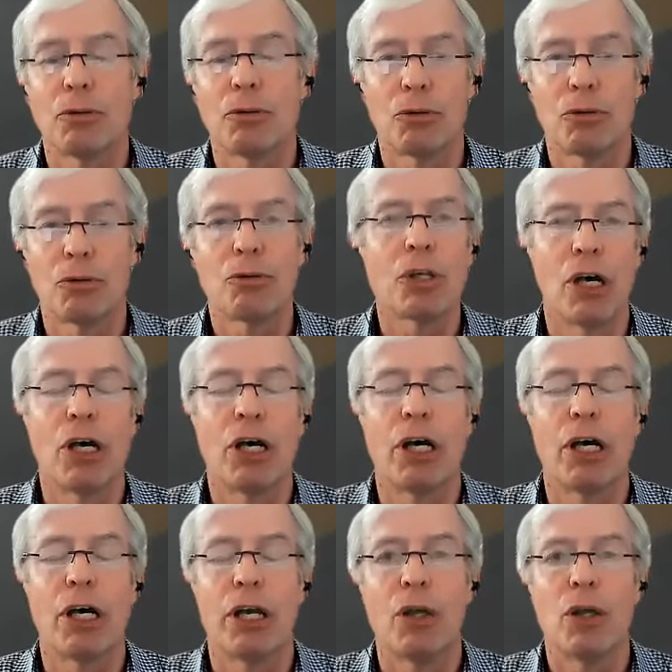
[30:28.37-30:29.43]
early
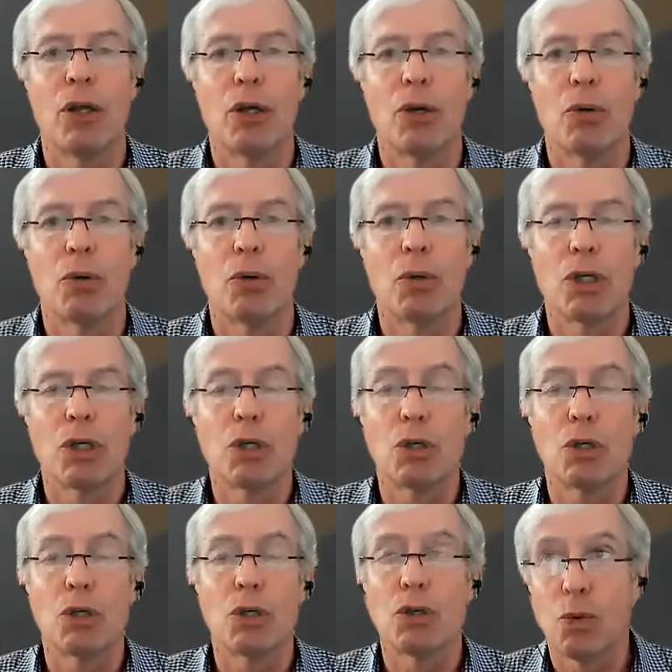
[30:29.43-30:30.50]
on
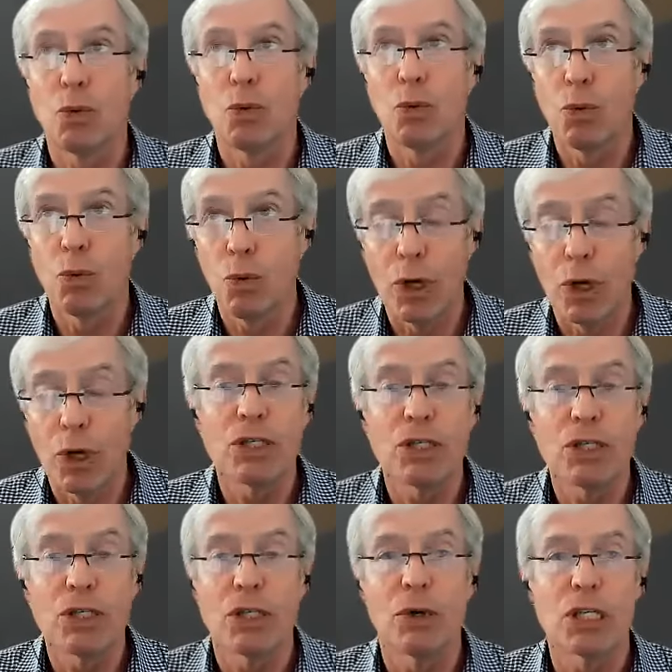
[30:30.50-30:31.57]
what
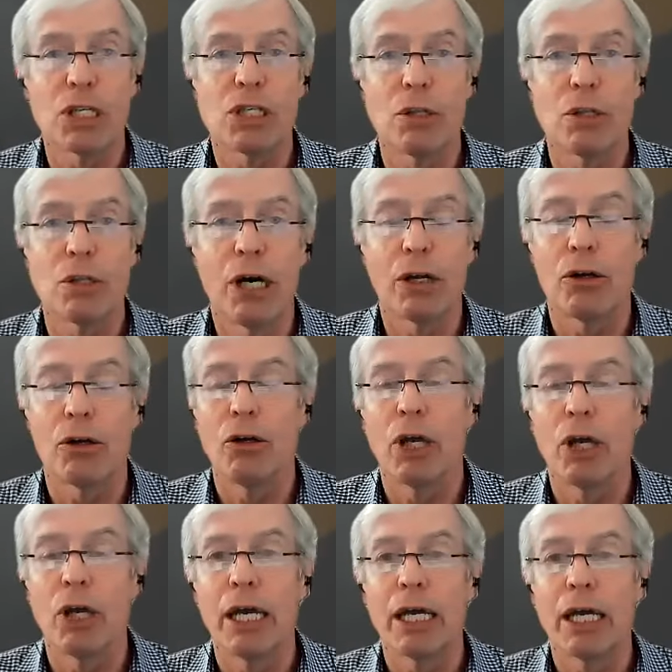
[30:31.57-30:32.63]
is the model
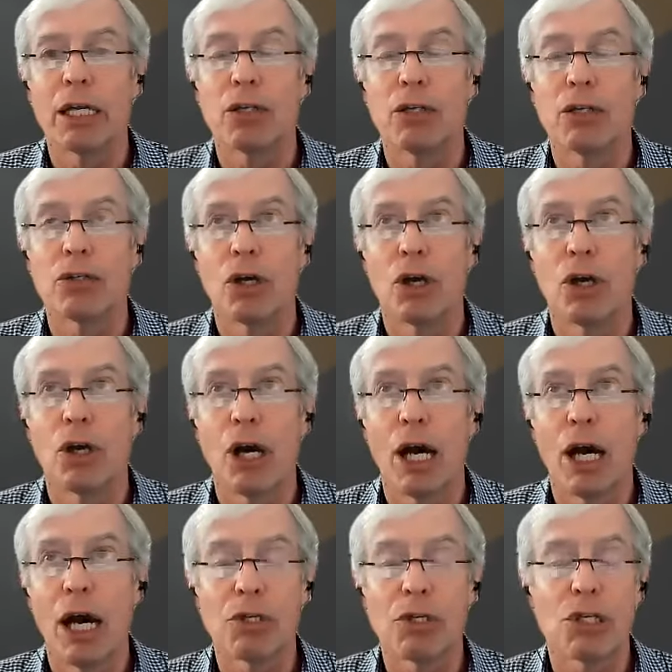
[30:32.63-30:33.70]
and
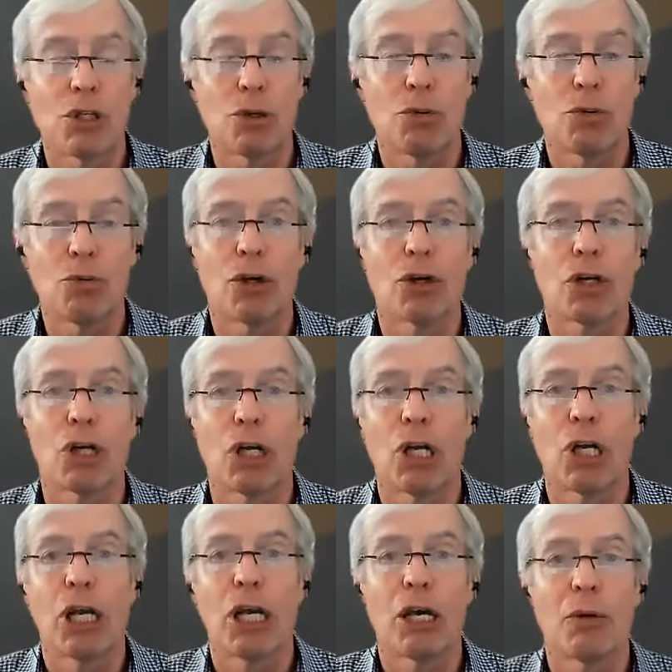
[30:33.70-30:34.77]
how does it work
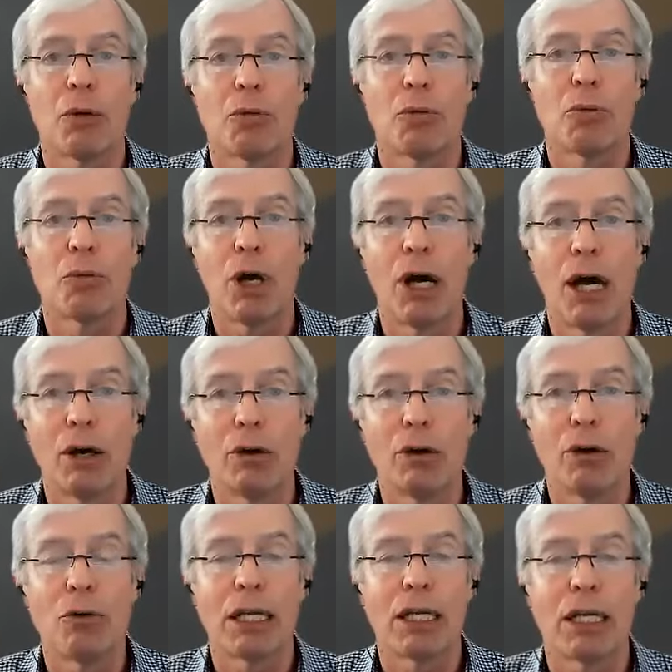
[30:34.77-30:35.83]
and how
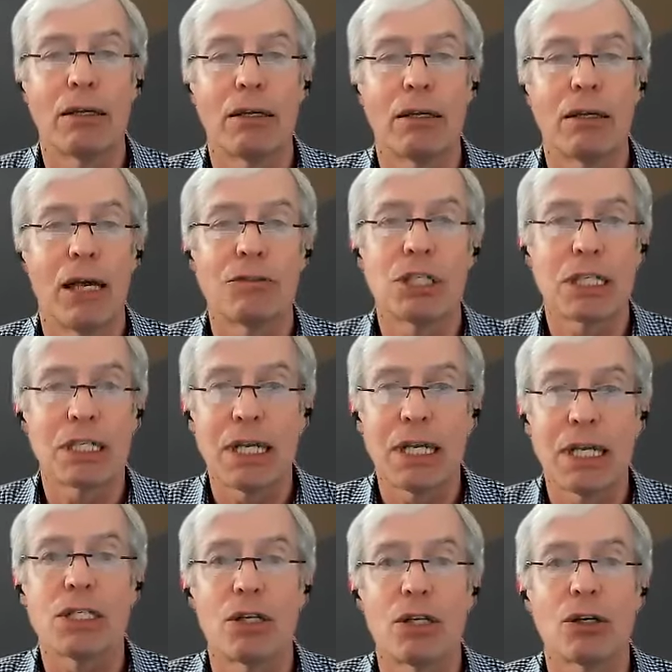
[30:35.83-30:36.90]
do I have
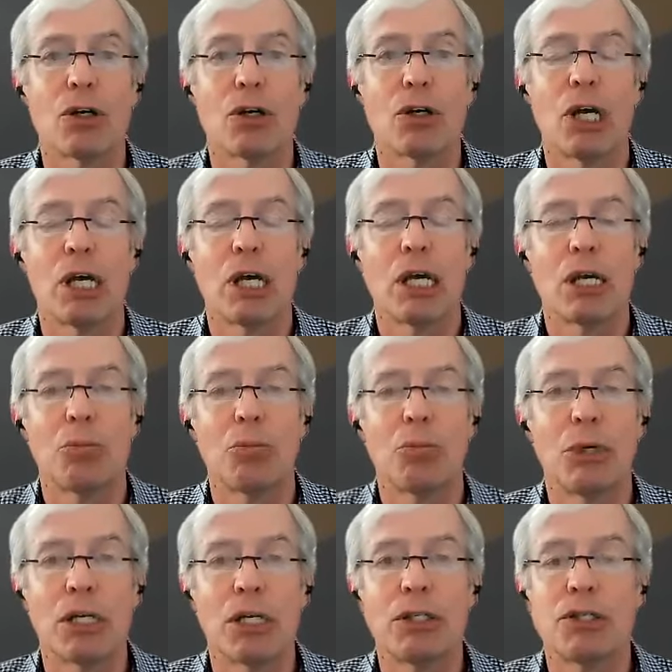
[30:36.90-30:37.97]
success here?
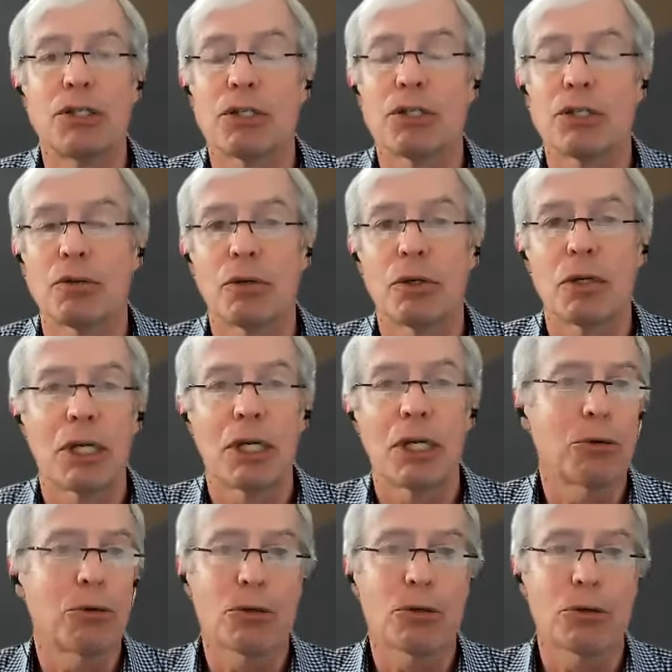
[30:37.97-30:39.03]
Because
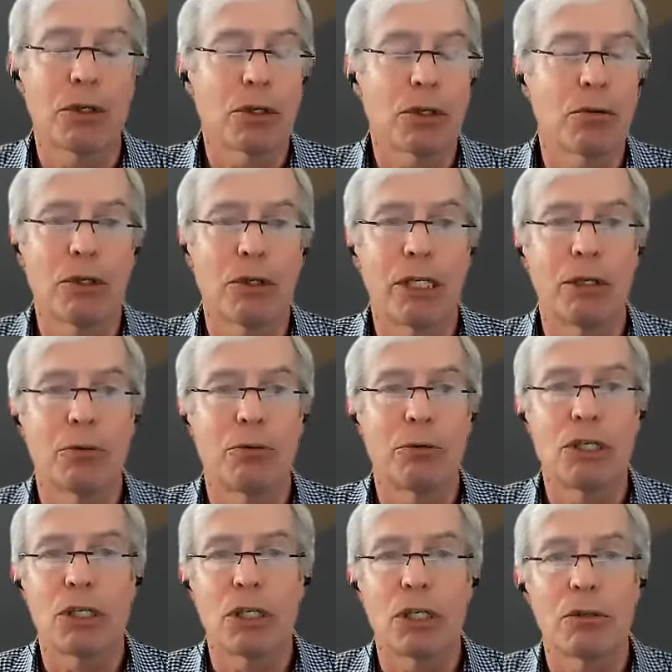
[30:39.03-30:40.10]
I worked with a client
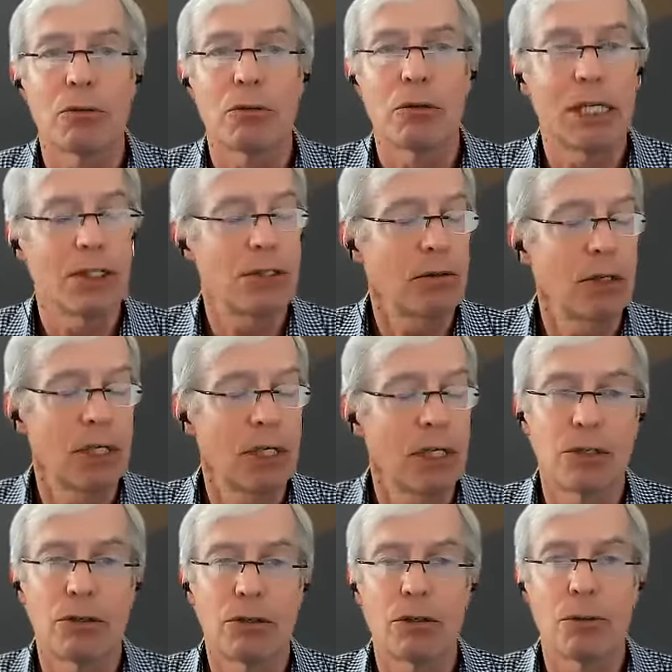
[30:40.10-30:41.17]
recently,
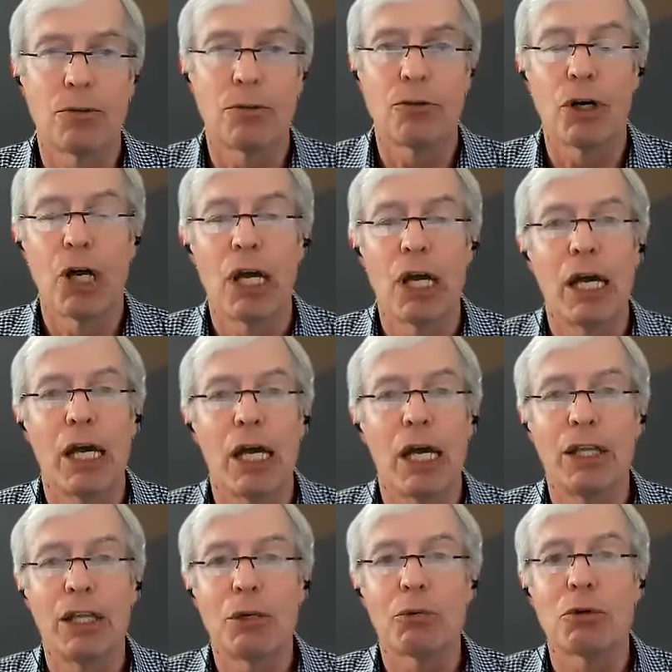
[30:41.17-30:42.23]
last year before,
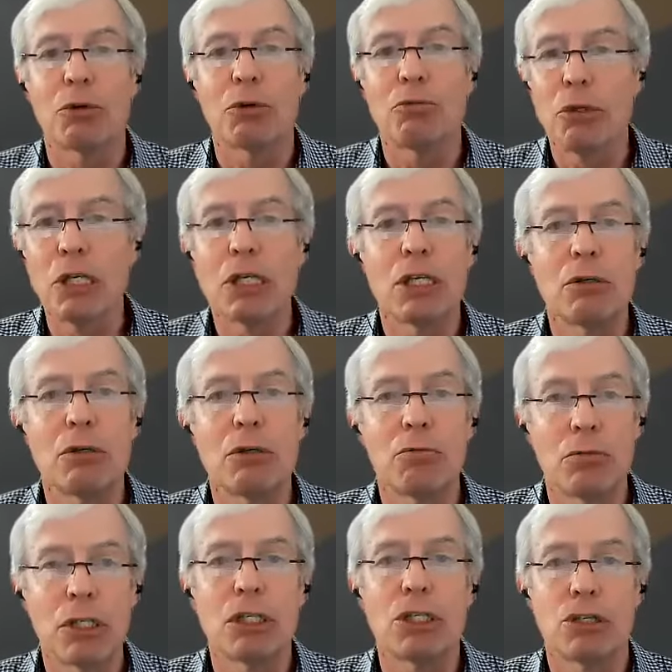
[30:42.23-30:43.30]
and they were really,
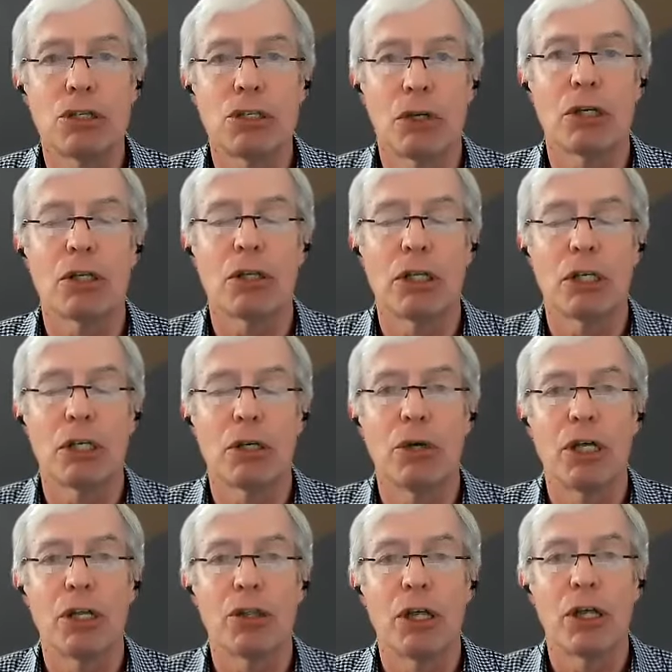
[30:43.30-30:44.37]
really struggling
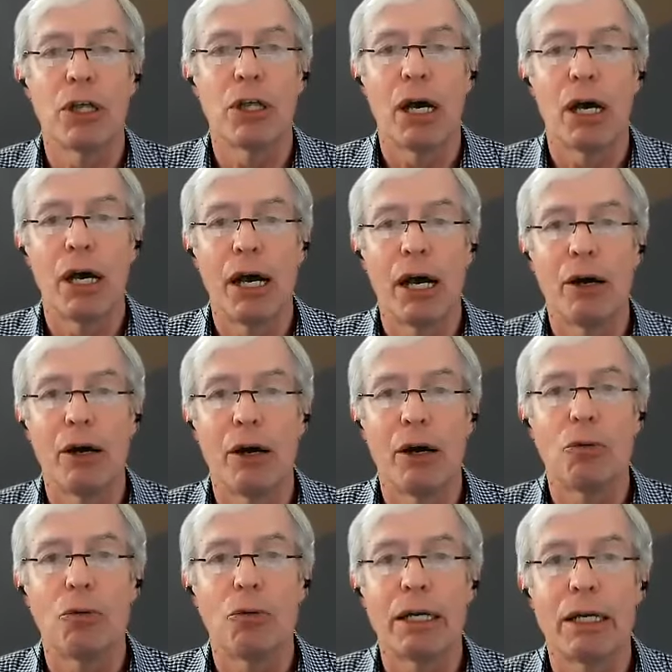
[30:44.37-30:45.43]
with how
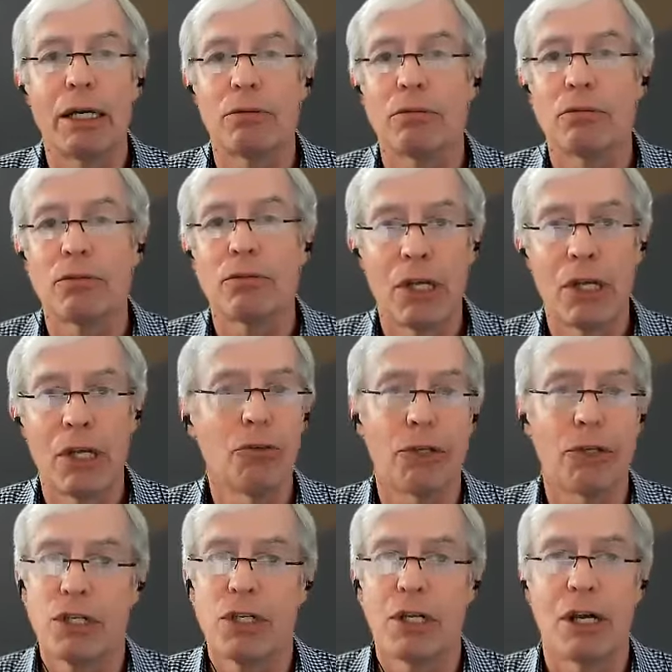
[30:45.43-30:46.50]
do I sell
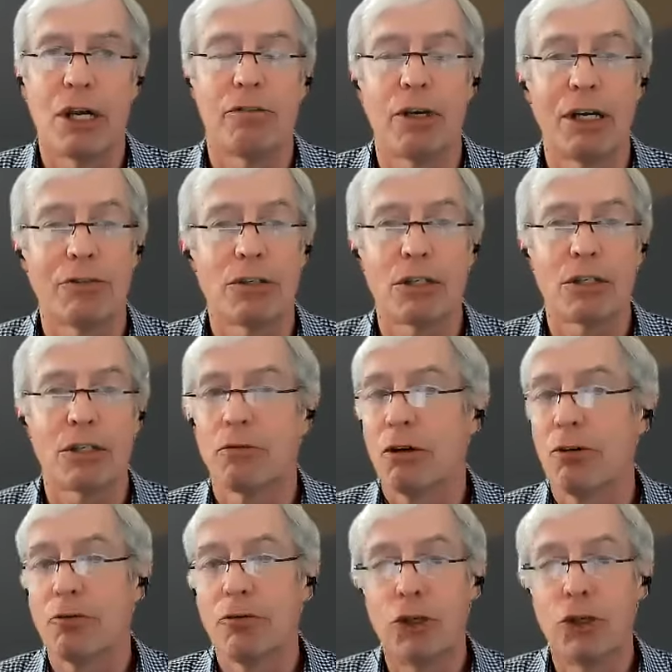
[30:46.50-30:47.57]
this stuff? I have a
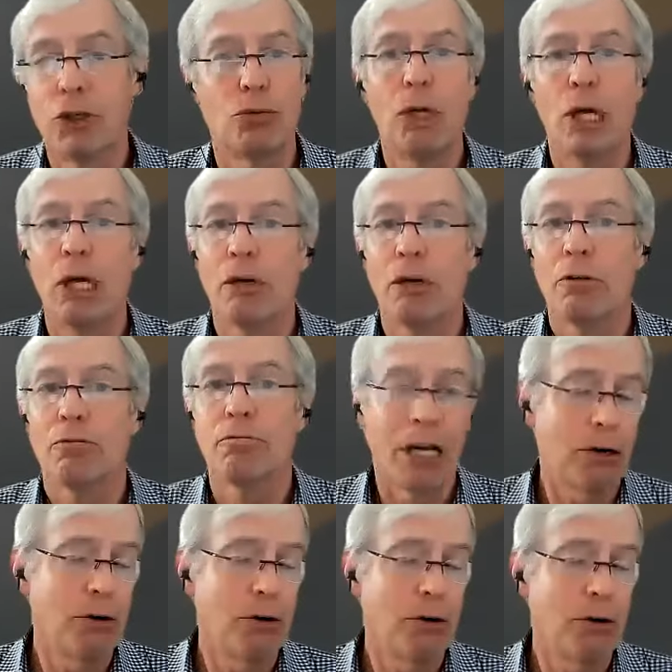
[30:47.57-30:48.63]
few
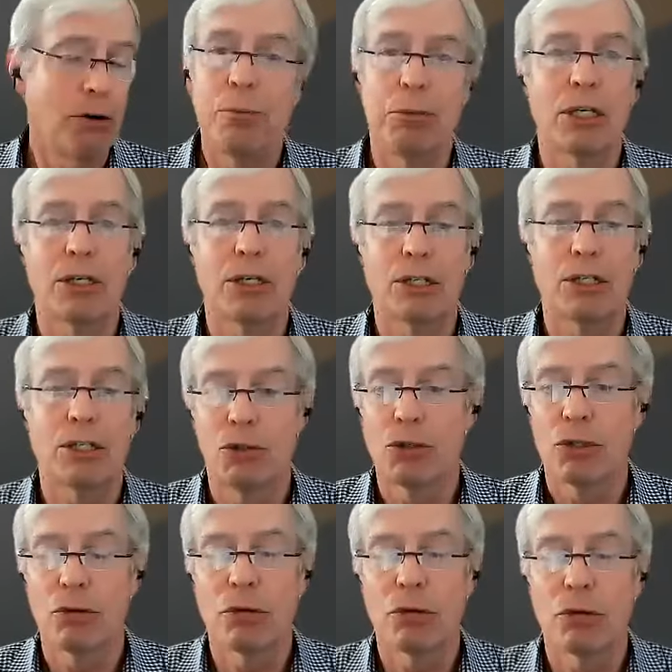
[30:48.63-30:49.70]
very happy
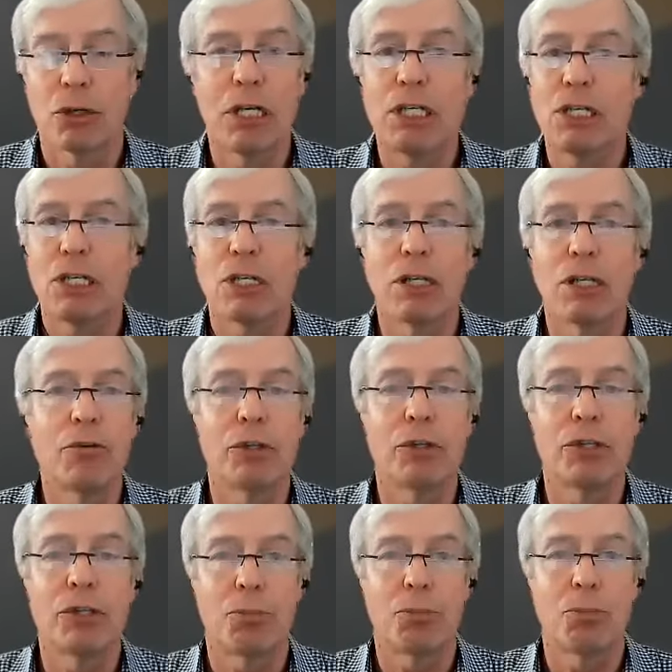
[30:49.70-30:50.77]
customers who are crazy in love with
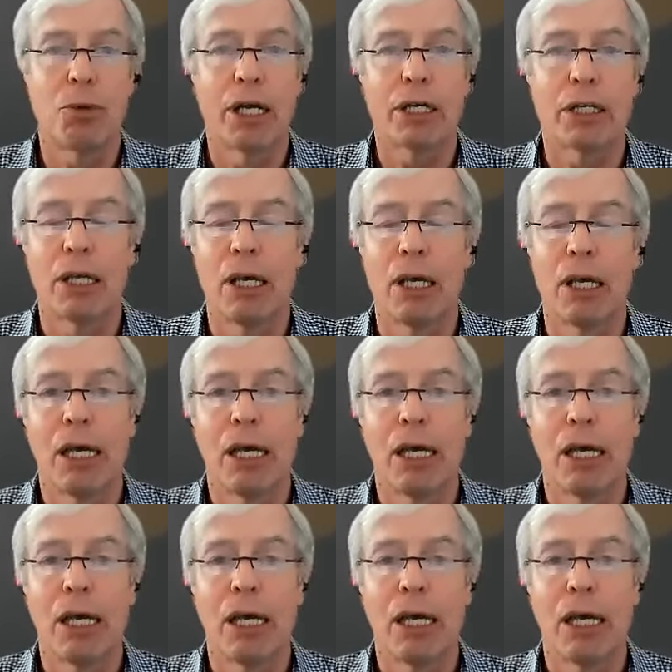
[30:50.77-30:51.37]
this product,